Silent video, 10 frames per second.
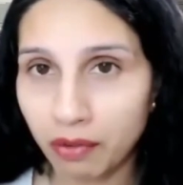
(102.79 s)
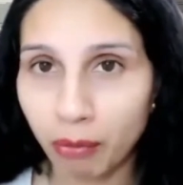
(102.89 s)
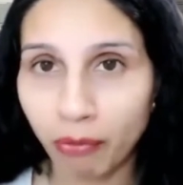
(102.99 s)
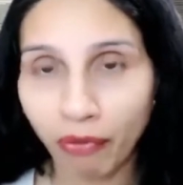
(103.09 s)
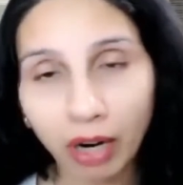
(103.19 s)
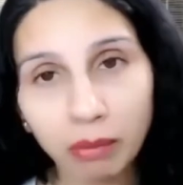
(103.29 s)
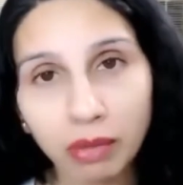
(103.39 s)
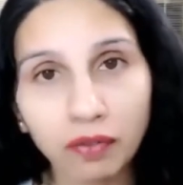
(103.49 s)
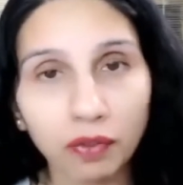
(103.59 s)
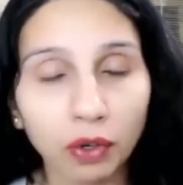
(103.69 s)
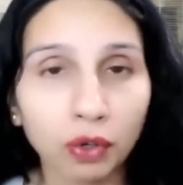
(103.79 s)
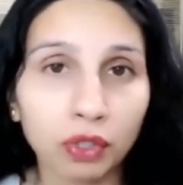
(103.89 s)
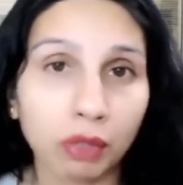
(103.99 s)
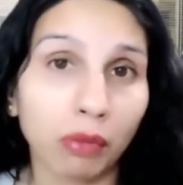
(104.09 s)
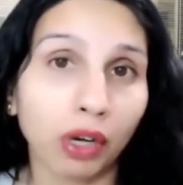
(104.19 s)
environment, if you're
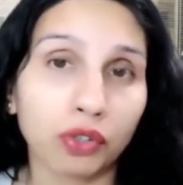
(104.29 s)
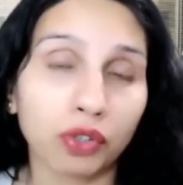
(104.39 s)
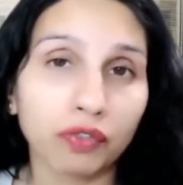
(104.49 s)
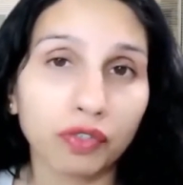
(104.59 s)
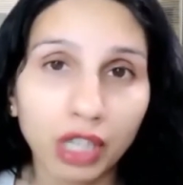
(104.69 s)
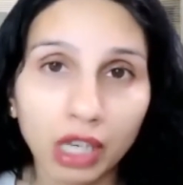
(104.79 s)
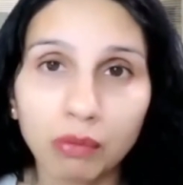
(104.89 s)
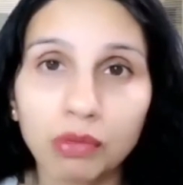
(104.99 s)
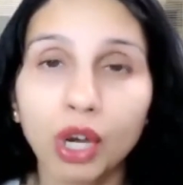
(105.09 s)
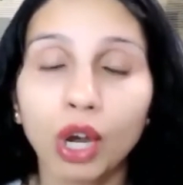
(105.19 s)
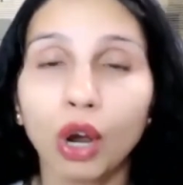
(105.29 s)
using Microsoft Teams